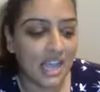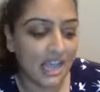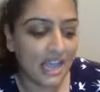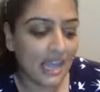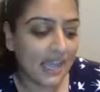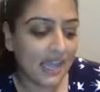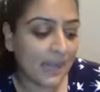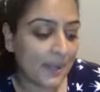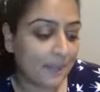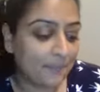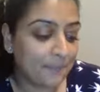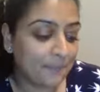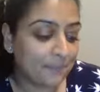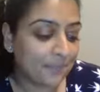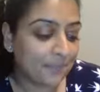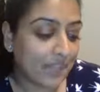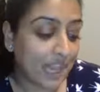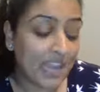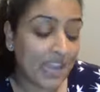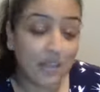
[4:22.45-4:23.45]

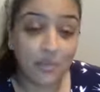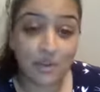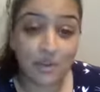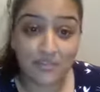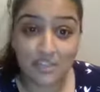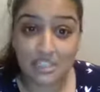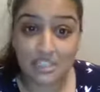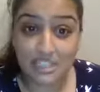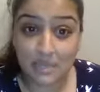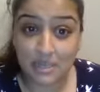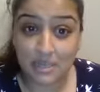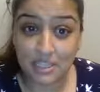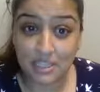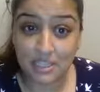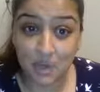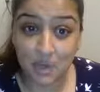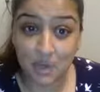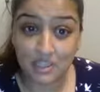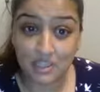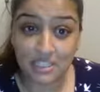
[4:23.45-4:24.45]
What I have to say about this
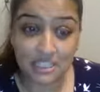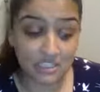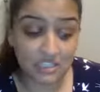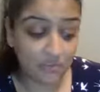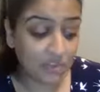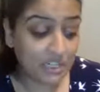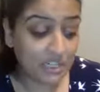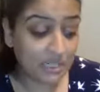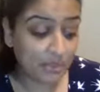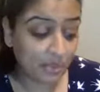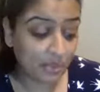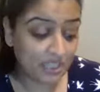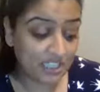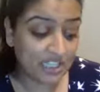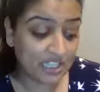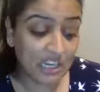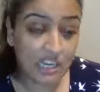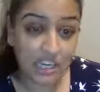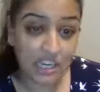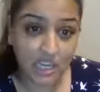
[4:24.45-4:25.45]
box, it's really pretty. I
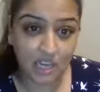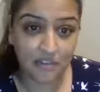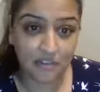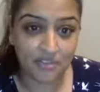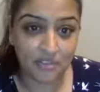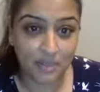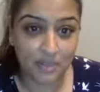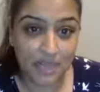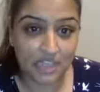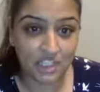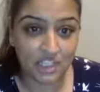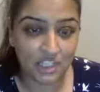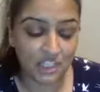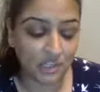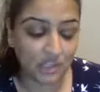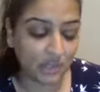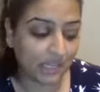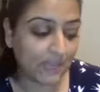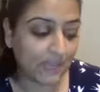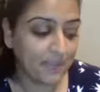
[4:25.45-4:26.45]
love the packaging
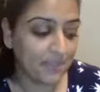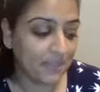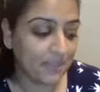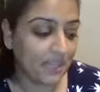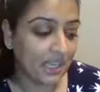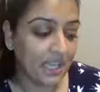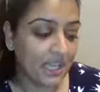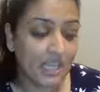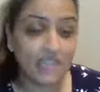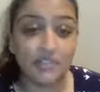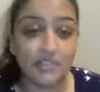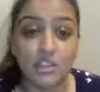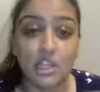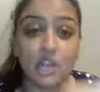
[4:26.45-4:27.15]
on it. Even though